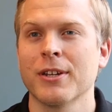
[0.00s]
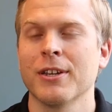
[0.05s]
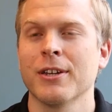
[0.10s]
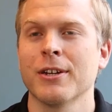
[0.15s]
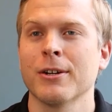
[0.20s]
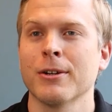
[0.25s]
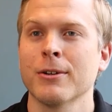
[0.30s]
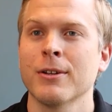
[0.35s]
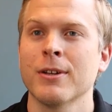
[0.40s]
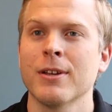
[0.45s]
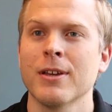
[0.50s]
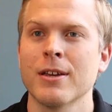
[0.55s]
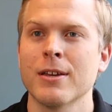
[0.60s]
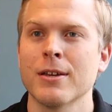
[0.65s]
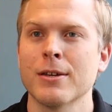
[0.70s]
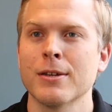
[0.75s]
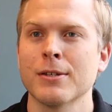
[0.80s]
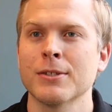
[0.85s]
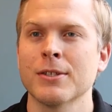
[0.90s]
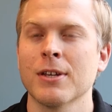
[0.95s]
here
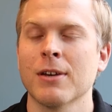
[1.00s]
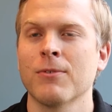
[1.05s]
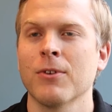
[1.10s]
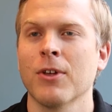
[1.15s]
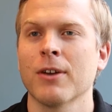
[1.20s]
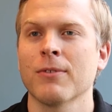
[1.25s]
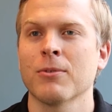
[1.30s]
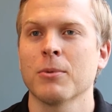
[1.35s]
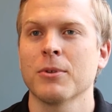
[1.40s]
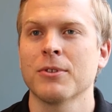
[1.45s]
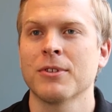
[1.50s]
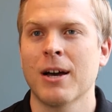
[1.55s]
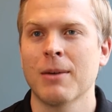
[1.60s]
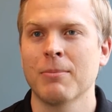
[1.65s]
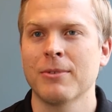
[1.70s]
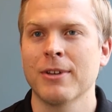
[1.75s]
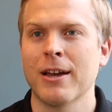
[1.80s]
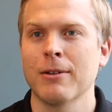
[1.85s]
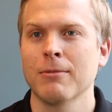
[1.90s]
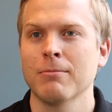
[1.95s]
is I feel like from the top
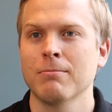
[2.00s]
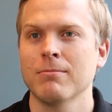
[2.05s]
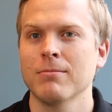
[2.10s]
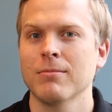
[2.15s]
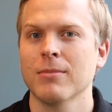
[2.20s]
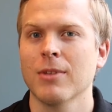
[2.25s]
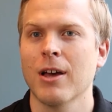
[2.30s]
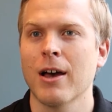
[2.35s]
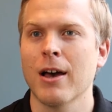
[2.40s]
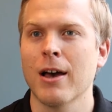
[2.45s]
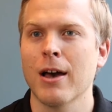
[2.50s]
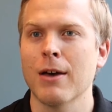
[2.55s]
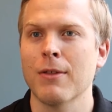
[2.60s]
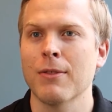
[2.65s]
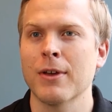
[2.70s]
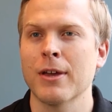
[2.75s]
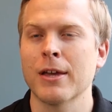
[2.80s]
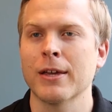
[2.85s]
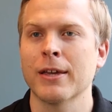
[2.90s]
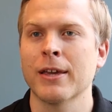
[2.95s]
down,
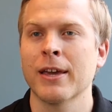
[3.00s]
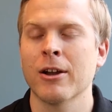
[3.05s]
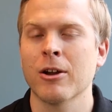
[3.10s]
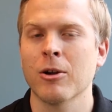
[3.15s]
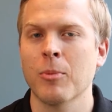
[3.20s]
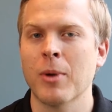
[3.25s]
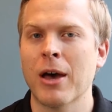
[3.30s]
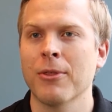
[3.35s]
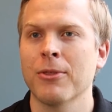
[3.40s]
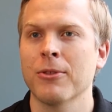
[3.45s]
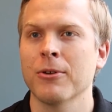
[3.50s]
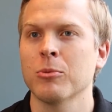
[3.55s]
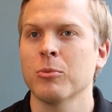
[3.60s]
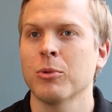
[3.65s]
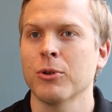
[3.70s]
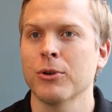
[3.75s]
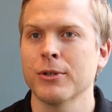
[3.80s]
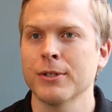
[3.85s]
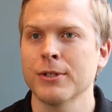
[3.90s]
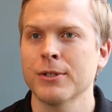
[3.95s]
they care about their
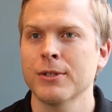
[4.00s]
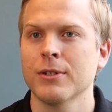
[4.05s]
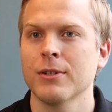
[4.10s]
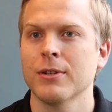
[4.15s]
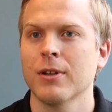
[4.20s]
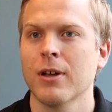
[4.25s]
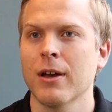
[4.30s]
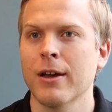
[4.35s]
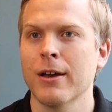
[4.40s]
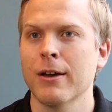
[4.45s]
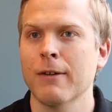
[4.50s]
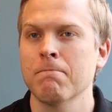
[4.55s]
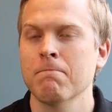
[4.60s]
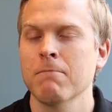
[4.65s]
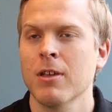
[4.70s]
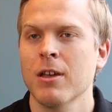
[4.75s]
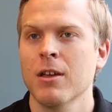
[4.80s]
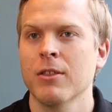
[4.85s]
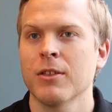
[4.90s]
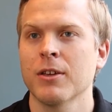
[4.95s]
employees. I
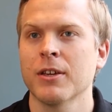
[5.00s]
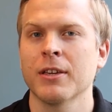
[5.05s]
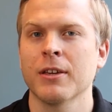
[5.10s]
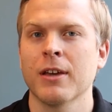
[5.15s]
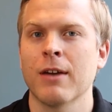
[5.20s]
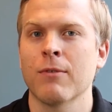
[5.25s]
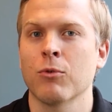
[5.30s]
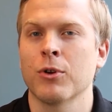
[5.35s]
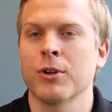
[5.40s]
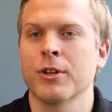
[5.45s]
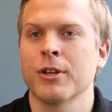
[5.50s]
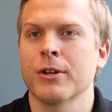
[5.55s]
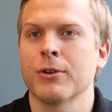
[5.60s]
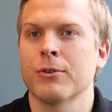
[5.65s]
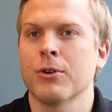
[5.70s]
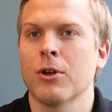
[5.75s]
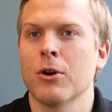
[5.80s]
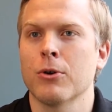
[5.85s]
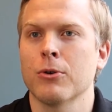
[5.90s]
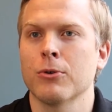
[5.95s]
think everyone here
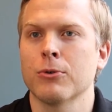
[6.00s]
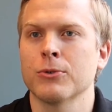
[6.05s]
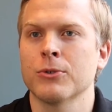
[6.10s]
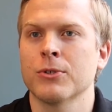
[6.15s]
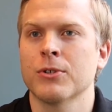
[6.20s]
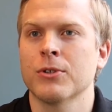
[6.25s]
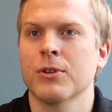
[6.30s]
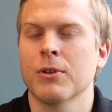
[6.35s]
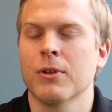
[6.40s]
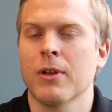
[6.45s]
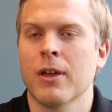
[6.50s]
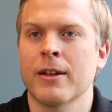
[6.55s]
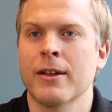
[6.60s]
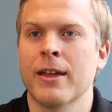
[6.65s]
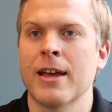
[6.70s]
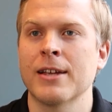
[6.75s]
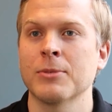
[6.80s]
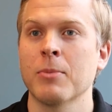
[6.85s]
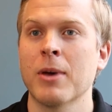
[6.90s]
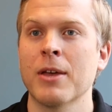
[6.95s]
knows and
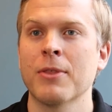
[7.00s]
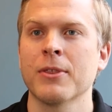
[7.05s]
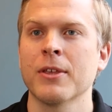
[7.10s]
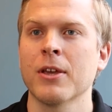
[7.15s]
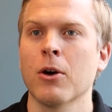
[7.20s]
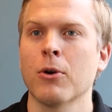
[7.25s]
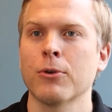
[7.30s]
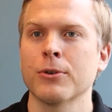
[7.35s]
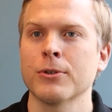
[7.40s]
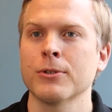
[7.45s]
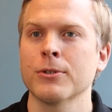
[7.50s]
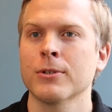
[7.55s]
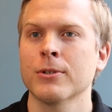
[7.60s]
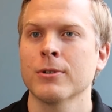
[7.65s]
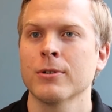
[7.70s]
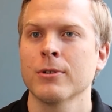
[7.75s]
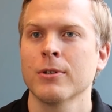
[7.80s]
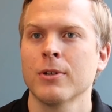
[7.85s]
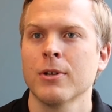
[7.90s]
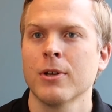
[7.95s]
has met the owners.
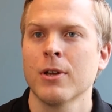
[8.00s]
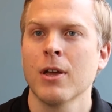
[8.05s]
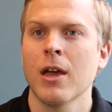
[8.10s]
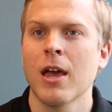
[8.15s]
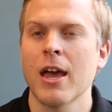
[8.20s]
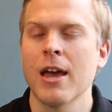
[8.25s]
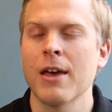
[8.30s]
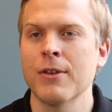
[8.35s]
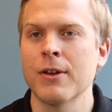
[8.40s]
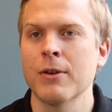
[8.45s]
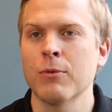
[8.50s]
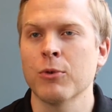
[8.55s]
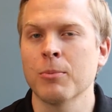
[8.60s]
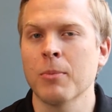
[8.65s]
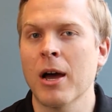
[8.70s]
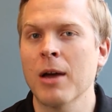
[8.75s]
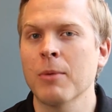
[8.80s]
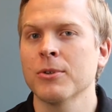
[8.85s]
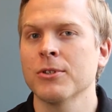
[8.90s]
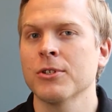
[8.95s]
And then with
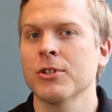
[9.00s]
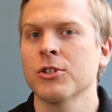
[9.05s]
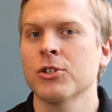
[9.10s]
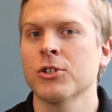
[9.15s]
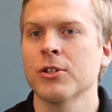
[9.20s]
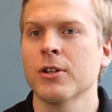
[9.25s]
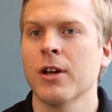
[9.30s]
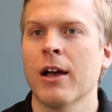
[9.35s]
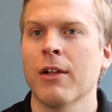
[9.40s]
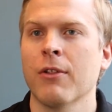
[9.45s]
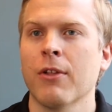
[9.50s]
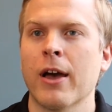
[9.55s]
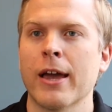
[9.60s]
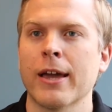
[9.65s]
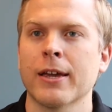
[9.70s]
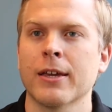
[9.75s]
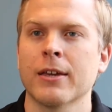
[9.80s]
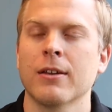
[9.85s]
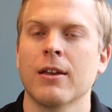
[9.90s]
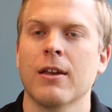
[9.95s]
my position, I
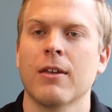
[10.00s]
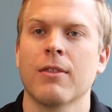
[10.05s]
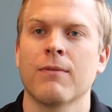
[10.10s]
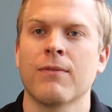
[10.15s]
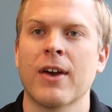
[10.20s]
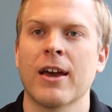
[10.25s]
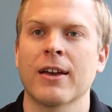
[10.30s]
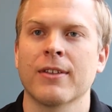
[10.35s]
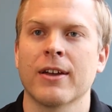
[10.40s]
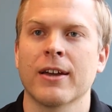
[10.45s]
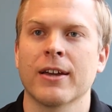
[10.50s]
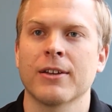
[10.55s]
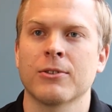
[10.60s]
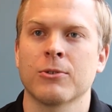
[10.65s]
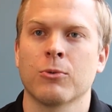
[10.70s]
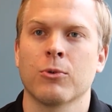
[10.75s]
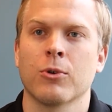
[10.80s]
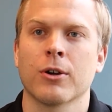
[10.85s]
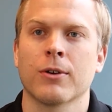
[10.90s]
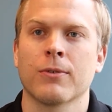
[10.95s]
like the fact that I get to
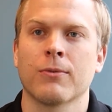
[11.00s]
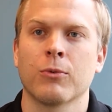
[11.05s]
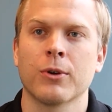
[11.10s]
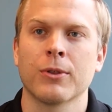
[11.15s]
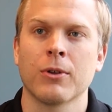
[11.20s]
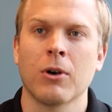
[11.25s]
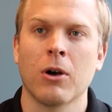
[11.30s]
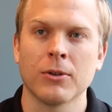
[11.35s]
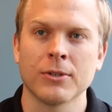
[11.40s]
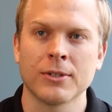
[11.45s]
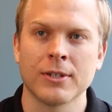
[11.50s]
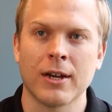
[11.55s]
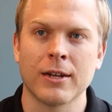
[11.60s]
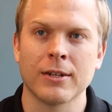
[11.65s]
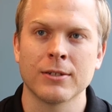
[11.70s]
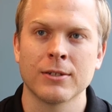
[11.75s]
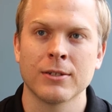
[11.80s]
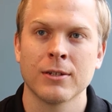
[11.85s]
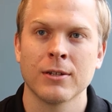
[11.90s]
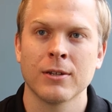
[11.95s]
work with all
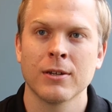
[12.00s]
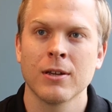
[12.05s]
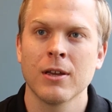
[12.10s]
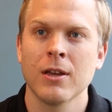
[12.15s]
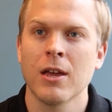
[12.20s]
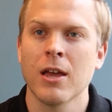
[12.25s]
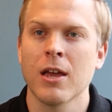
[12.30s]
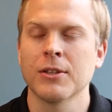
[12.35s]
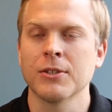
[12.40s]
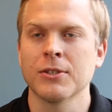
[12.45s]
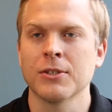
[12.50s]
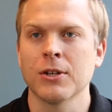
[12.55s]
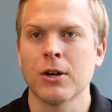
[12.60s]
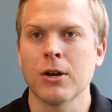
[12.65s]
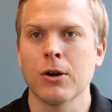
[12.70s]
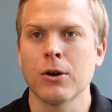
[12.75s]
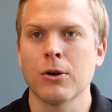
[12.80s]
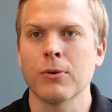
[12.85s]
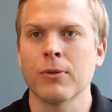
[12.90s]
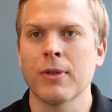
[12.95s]
sides. And
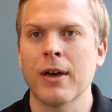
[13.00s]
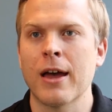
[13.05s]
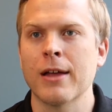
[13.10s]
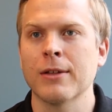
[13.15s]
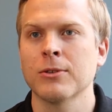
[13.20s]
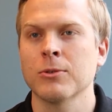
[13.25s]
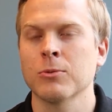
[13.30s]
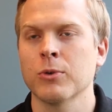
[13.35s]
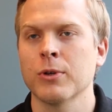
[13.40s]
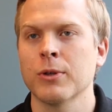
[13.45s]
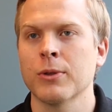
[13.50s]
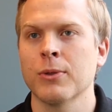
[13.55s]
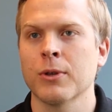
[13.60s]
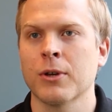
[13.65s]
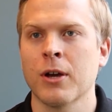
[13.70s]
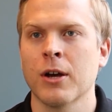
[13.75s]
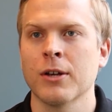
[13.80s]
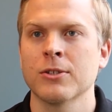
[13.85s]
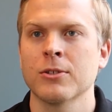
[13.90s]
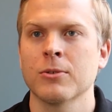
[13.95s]
so that's with the
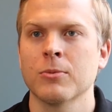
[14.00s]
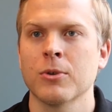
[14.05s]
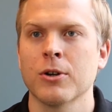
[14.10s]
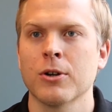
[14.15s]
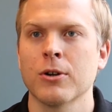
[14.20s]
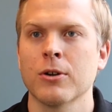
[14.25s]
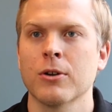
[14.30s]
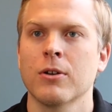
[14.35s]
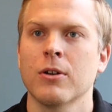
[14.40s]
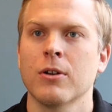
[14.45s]
customer,